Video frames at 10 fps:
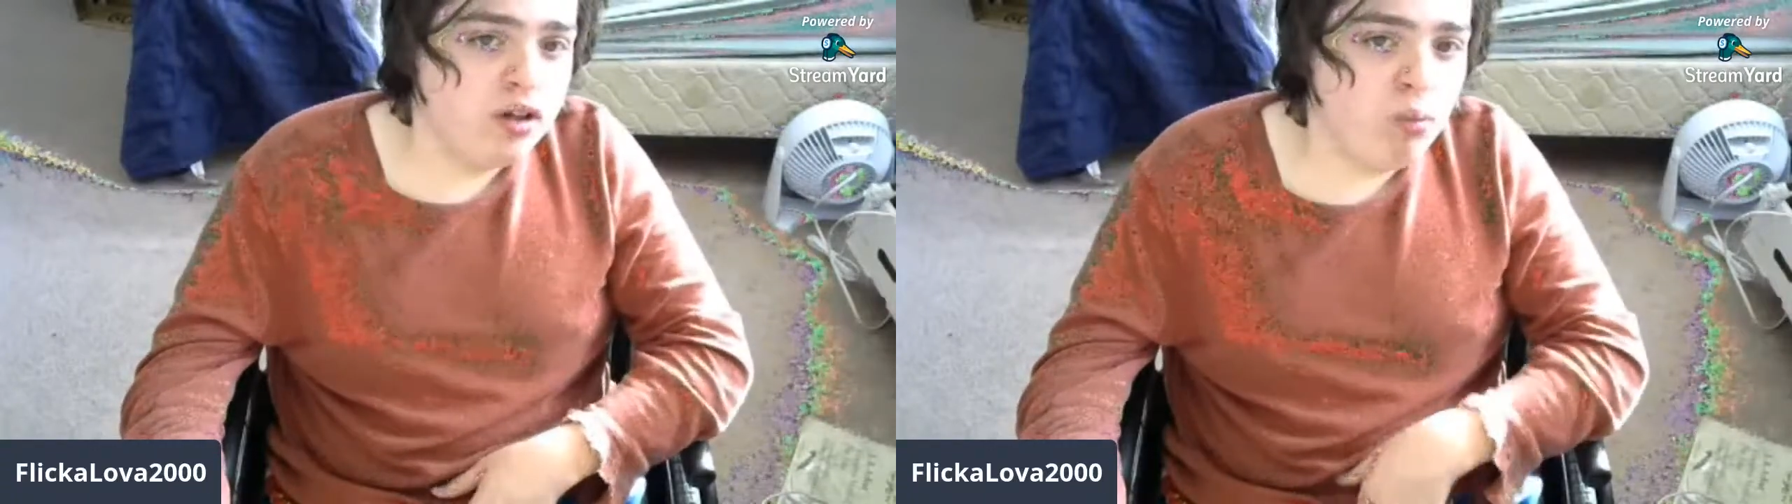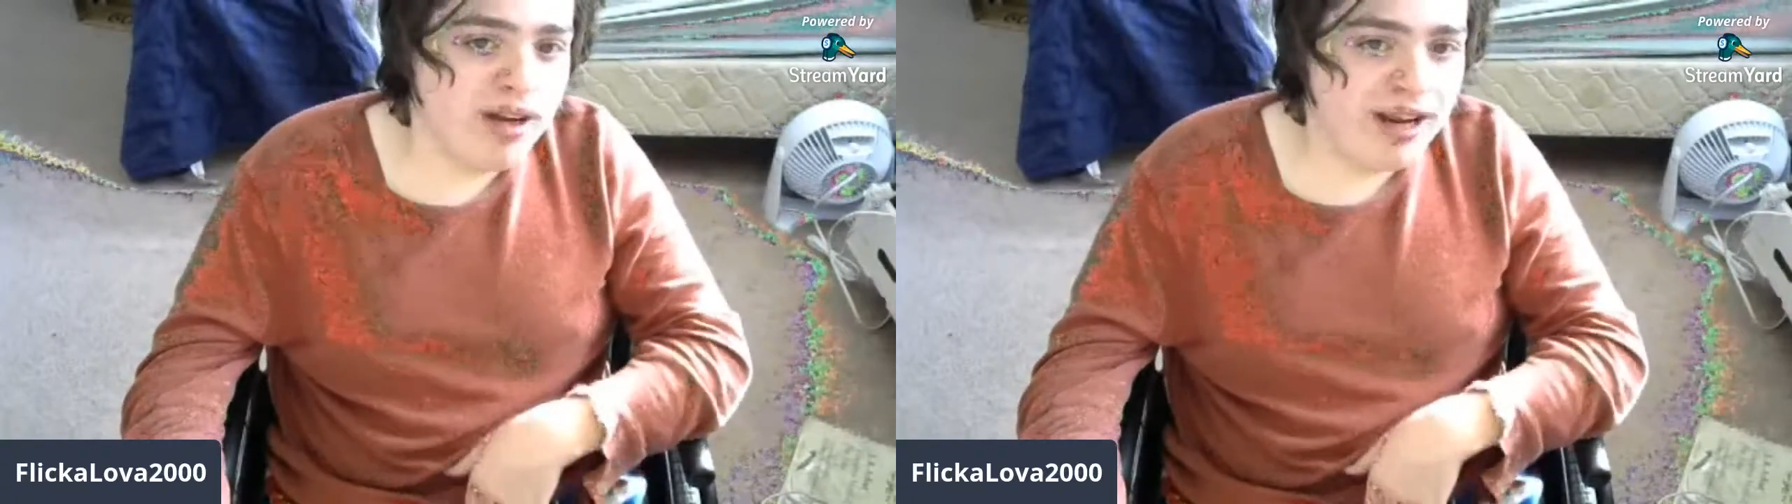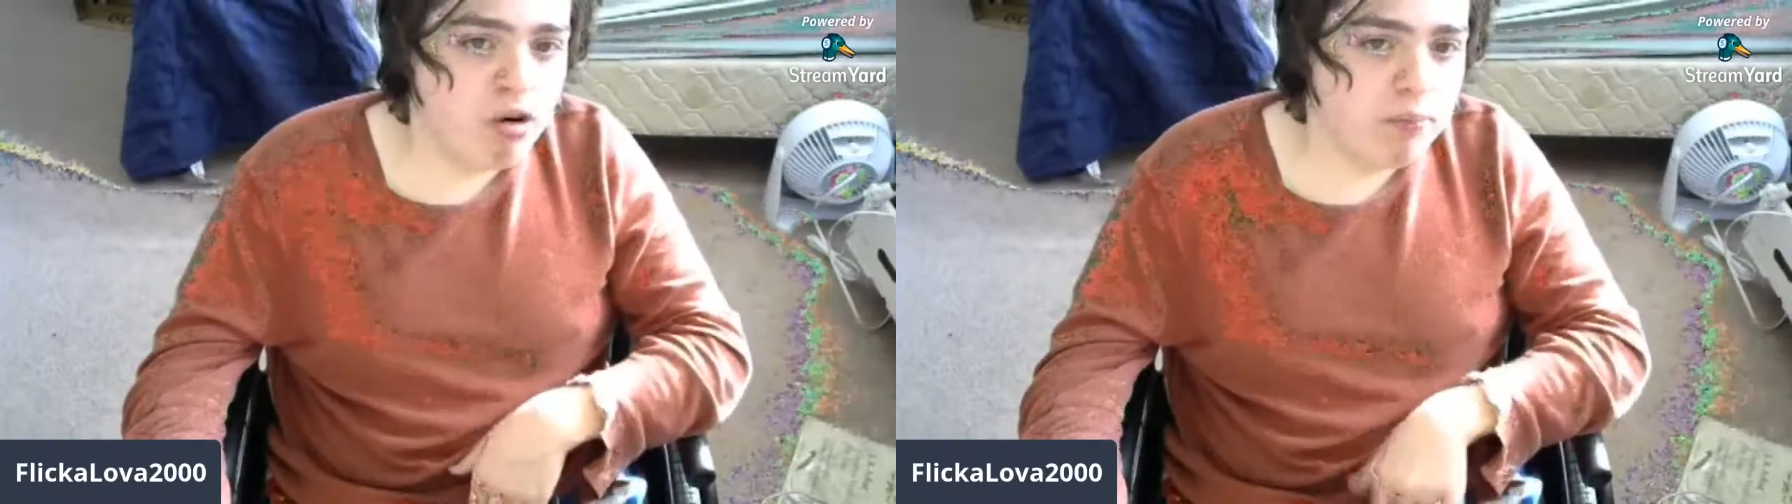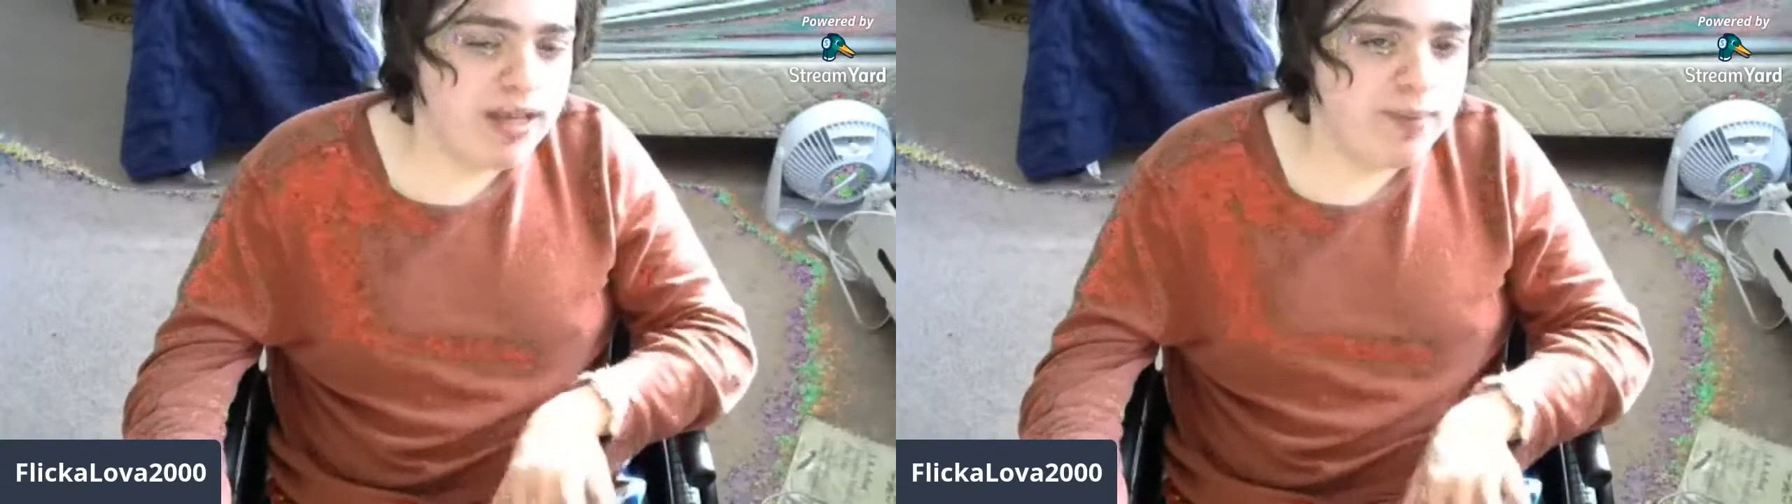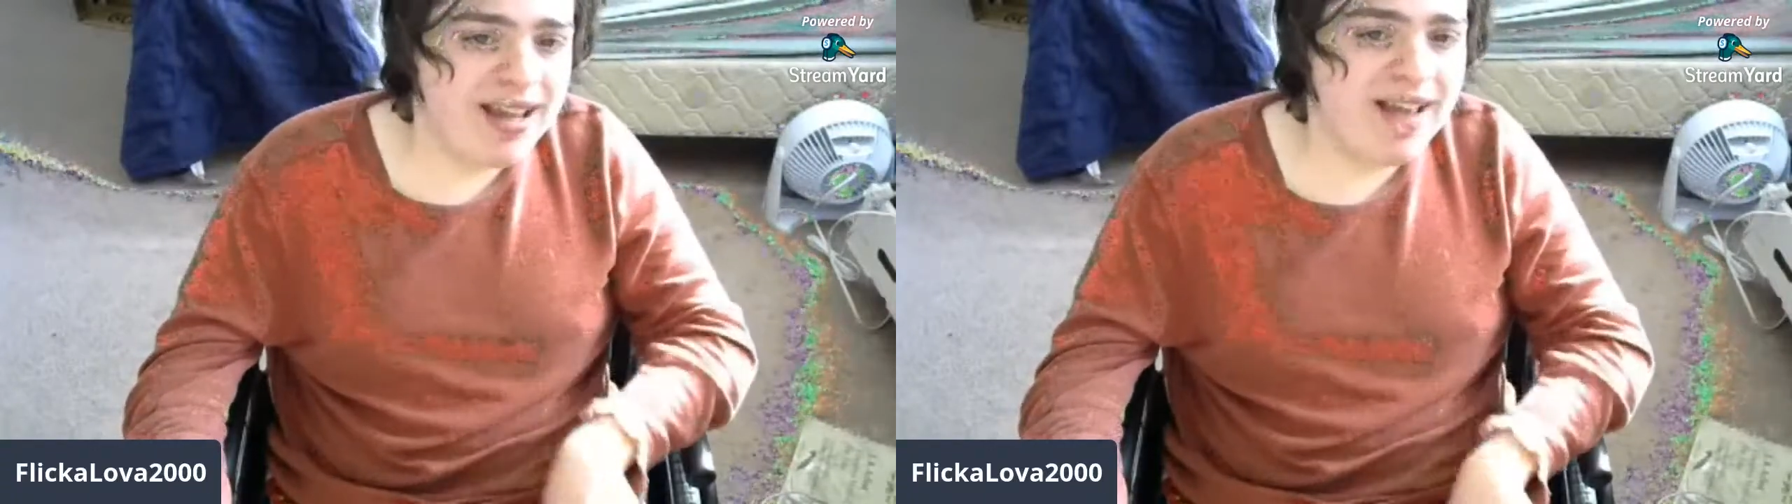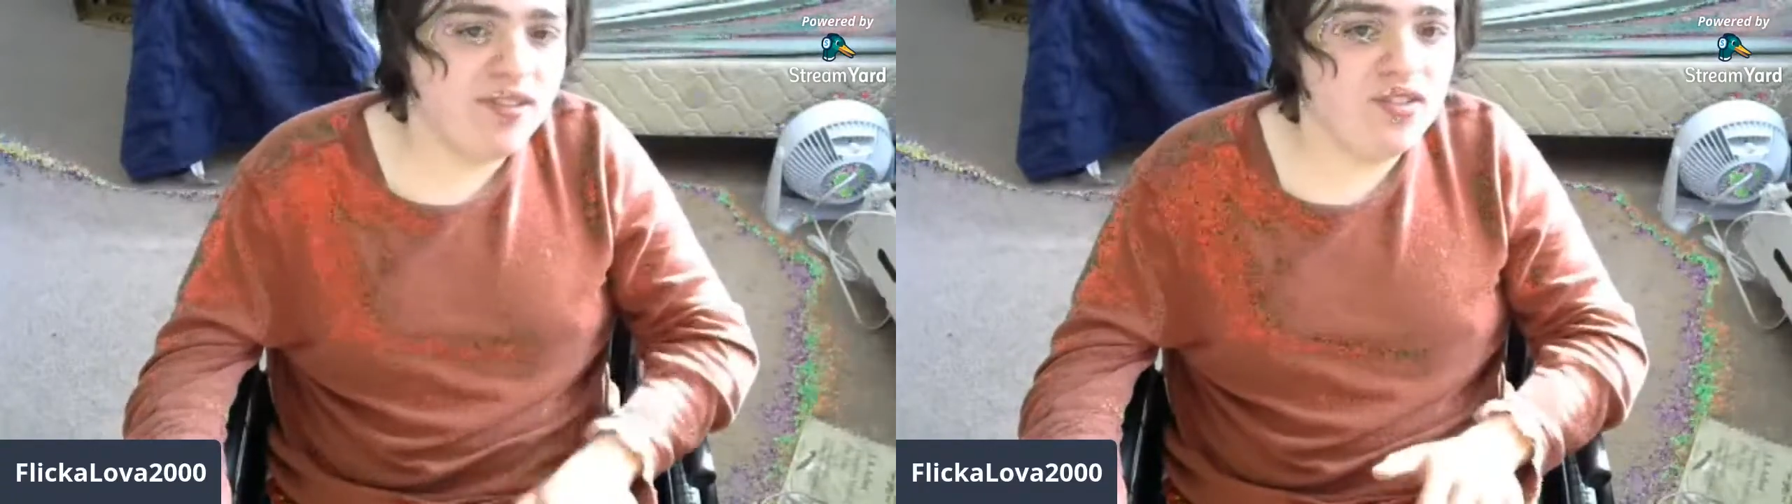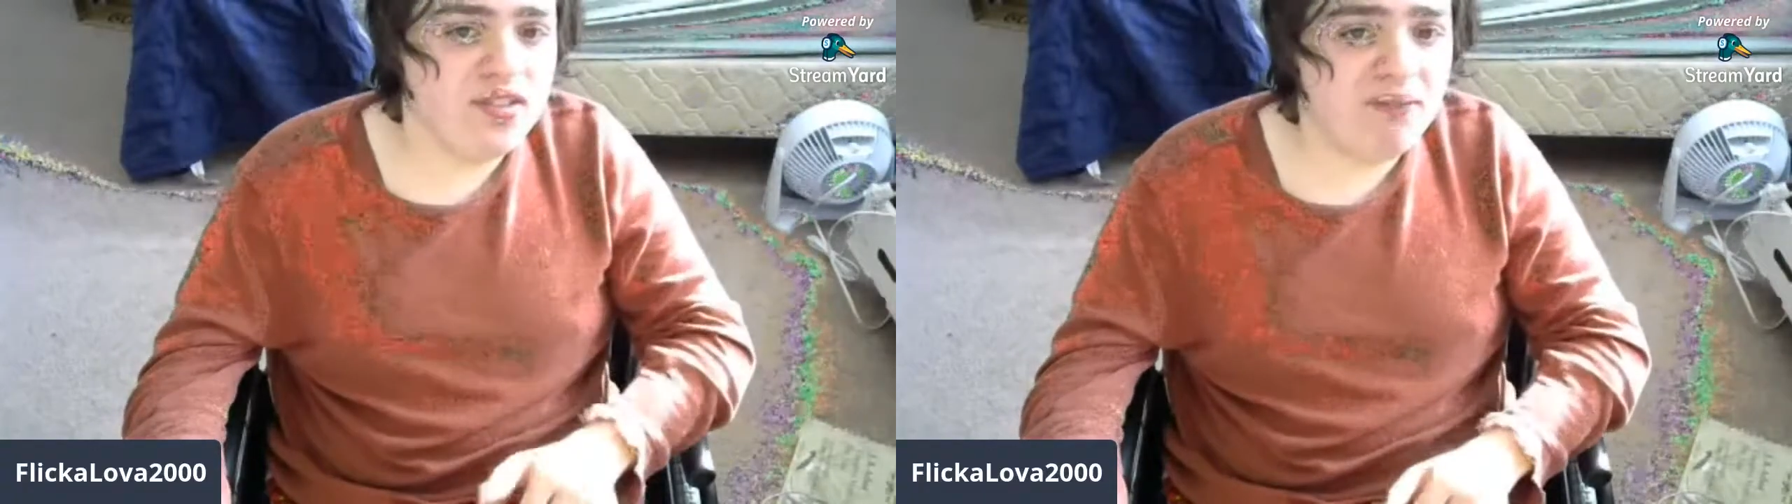would air on PBS in